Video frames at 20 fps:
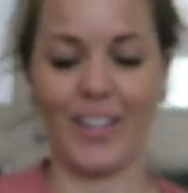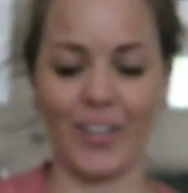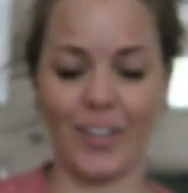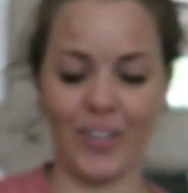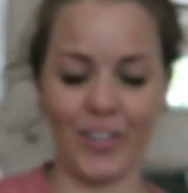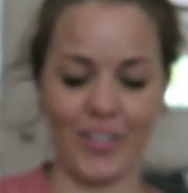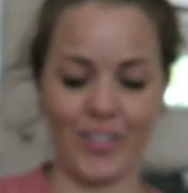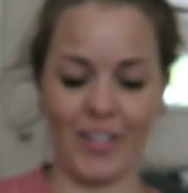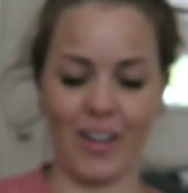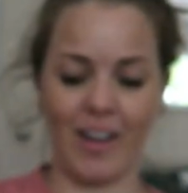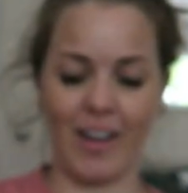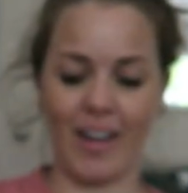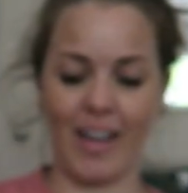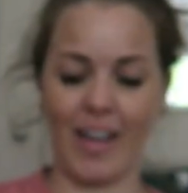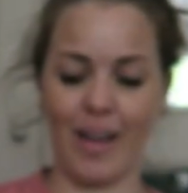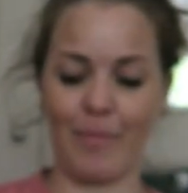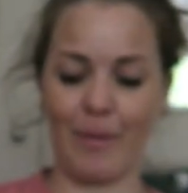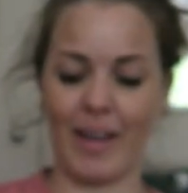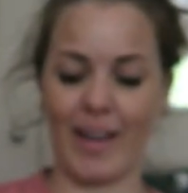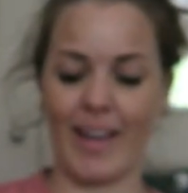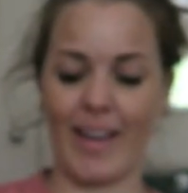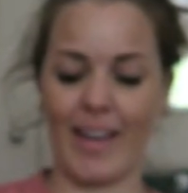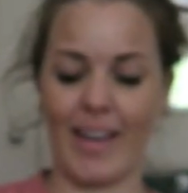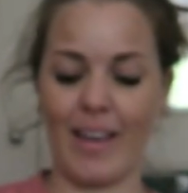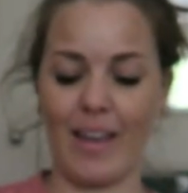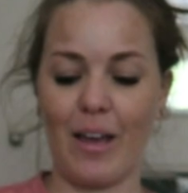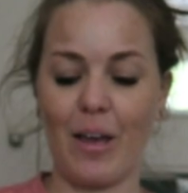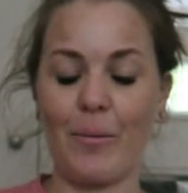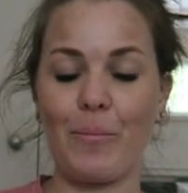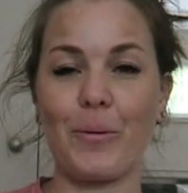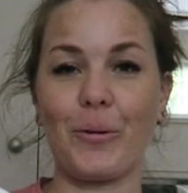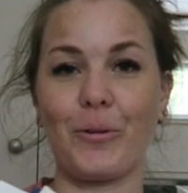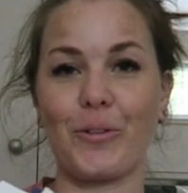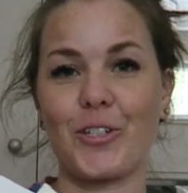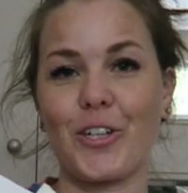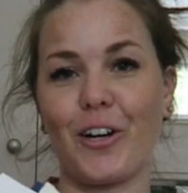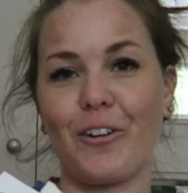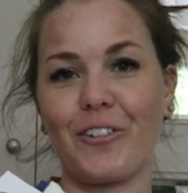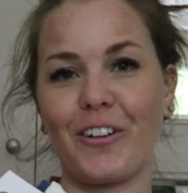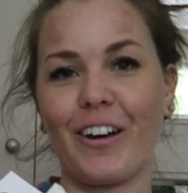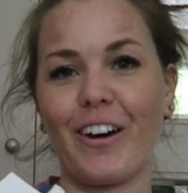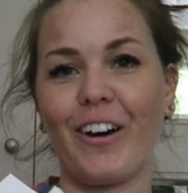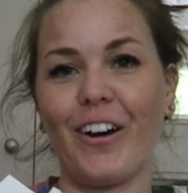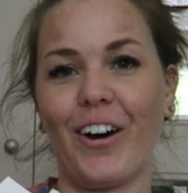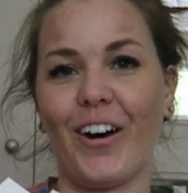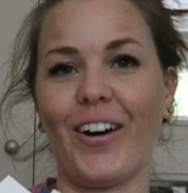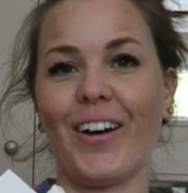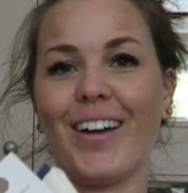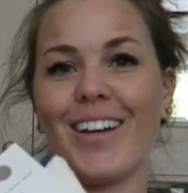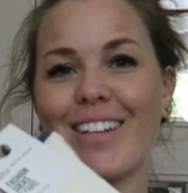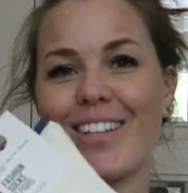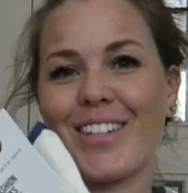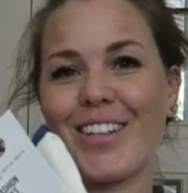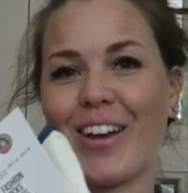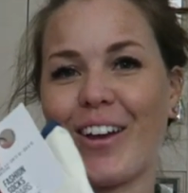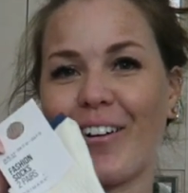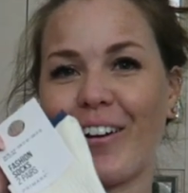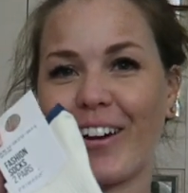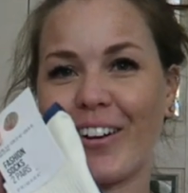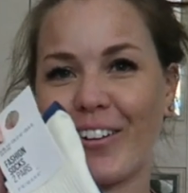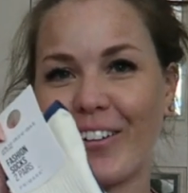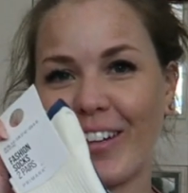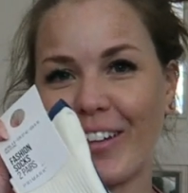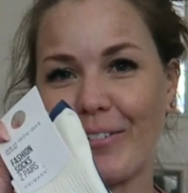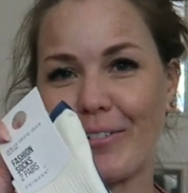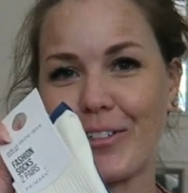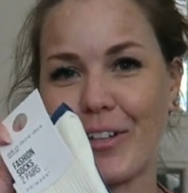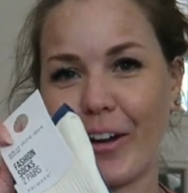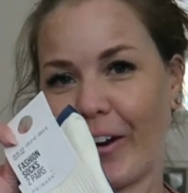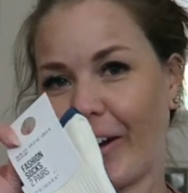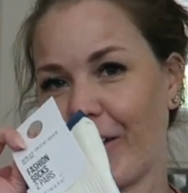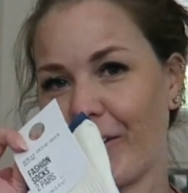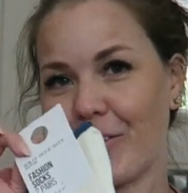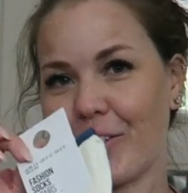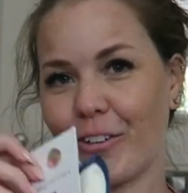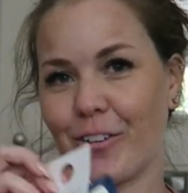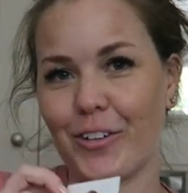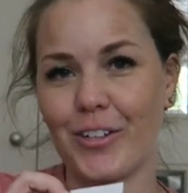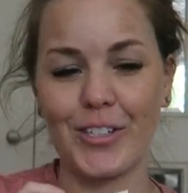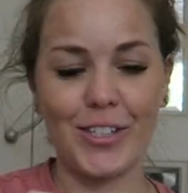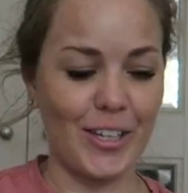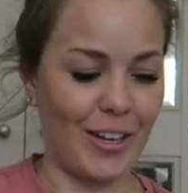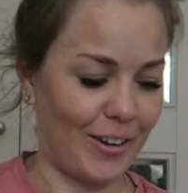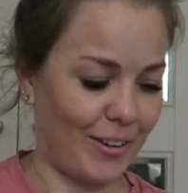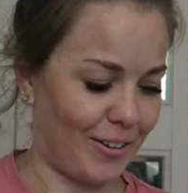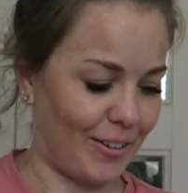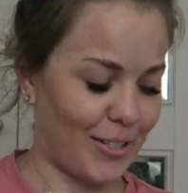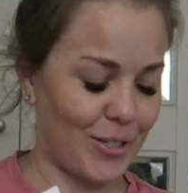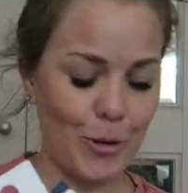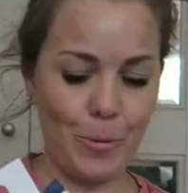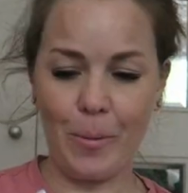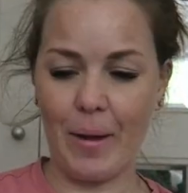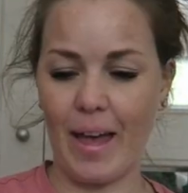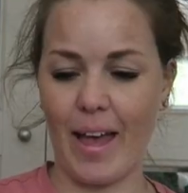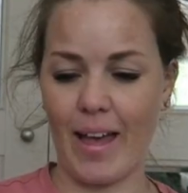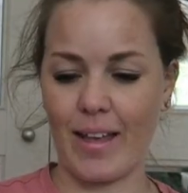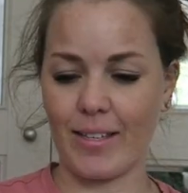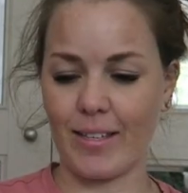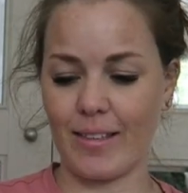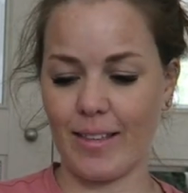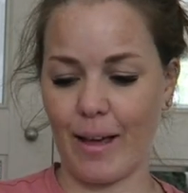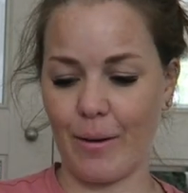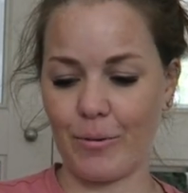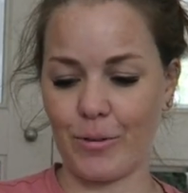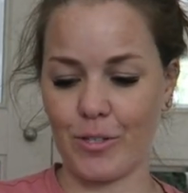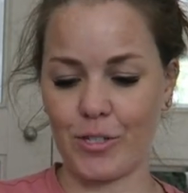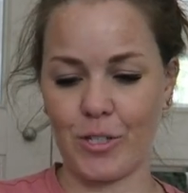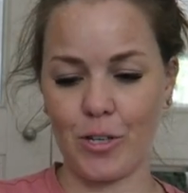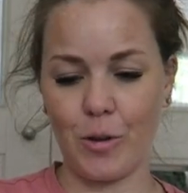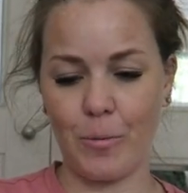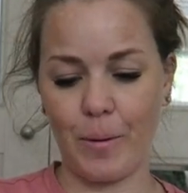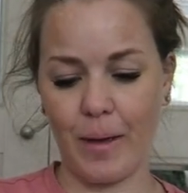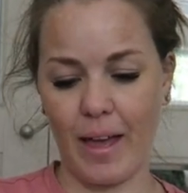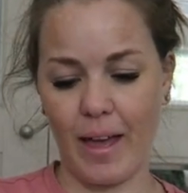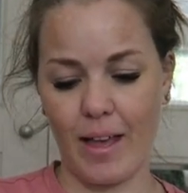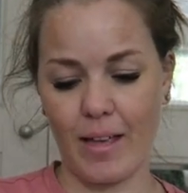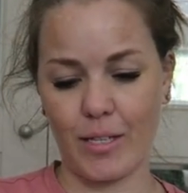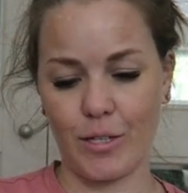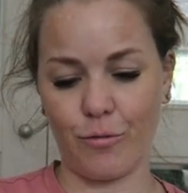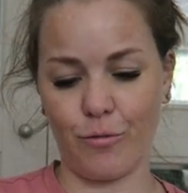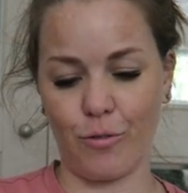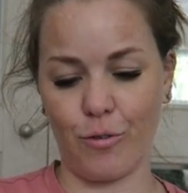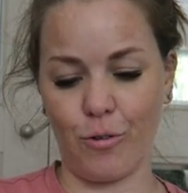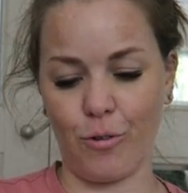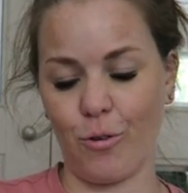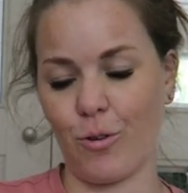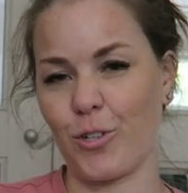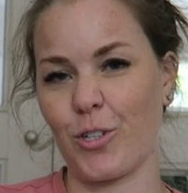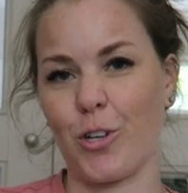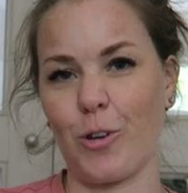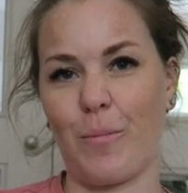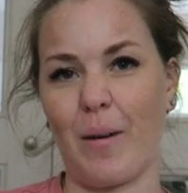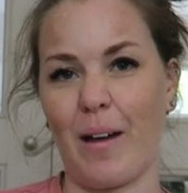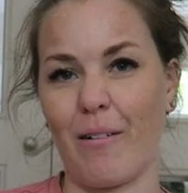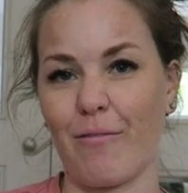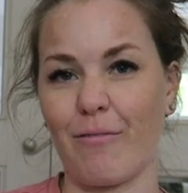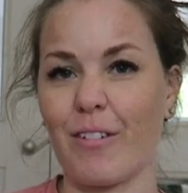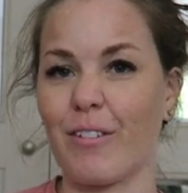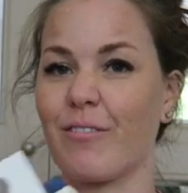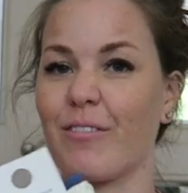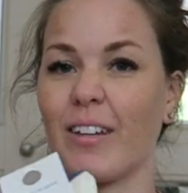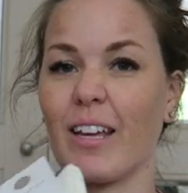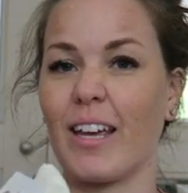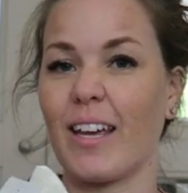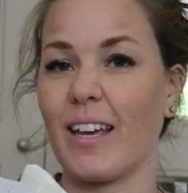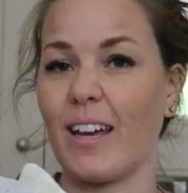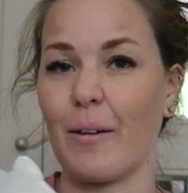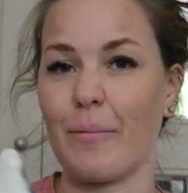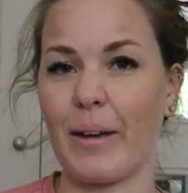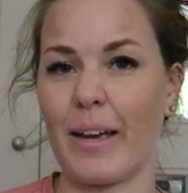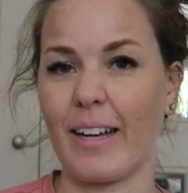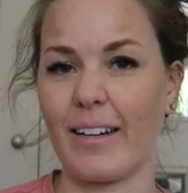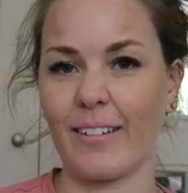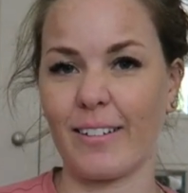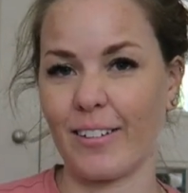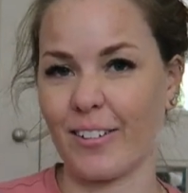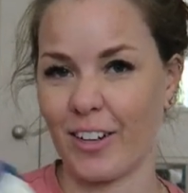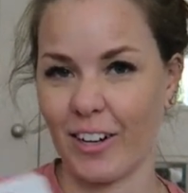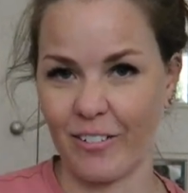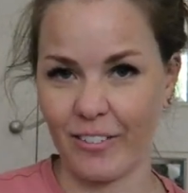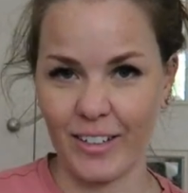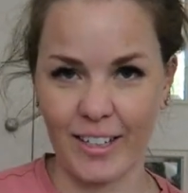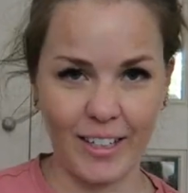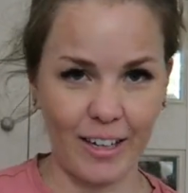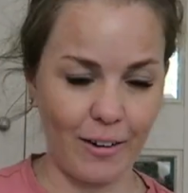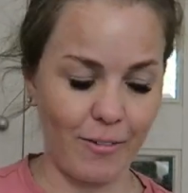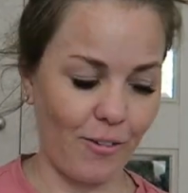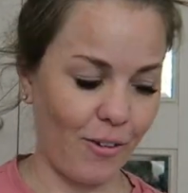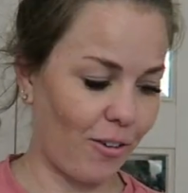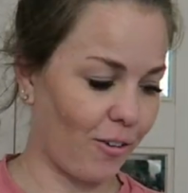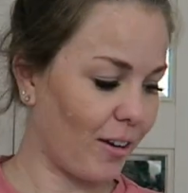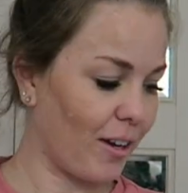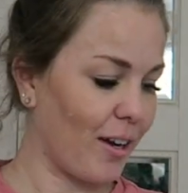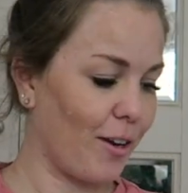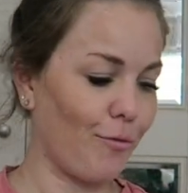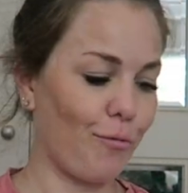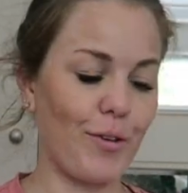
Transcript: because I am a pure child at heart. So I got little dino socks, so two pairs. So that was two pairs for £2.50. I mean, you can't really go wrong.